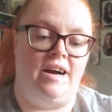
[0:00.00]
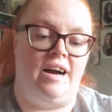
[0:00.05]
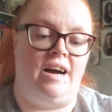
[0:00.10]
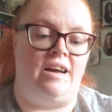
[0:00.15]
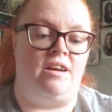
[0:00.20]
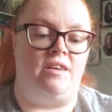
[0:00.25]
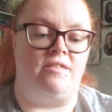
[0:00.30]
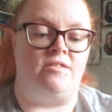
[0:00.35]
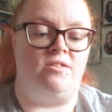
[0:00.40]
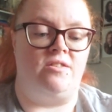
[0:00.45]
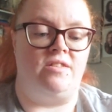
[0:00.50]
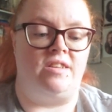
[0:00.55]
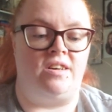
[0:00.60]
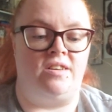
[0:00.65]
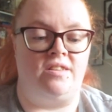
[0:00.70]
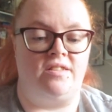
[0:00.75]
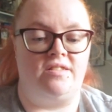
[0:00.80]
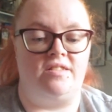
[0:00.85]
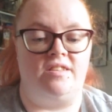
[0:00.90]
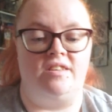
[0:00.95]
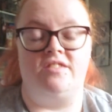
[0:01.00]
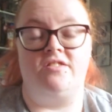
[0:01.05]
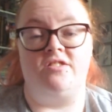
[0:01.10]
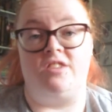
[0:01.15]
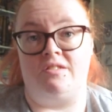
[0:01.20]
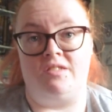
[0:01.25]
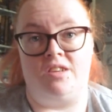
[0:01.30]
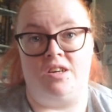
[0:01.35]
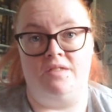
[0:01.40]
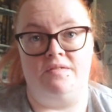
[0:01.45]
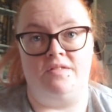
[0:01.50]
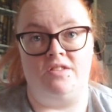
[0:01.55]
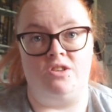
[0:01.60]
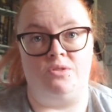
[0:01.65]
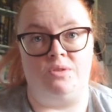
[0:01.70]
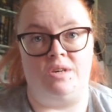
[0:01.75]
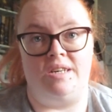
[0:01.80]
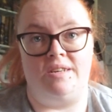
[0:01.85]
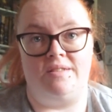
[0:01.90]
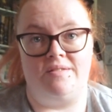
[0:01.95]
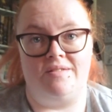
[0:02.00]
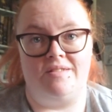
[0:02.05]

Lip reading: And I've got the answer, don't overdo it.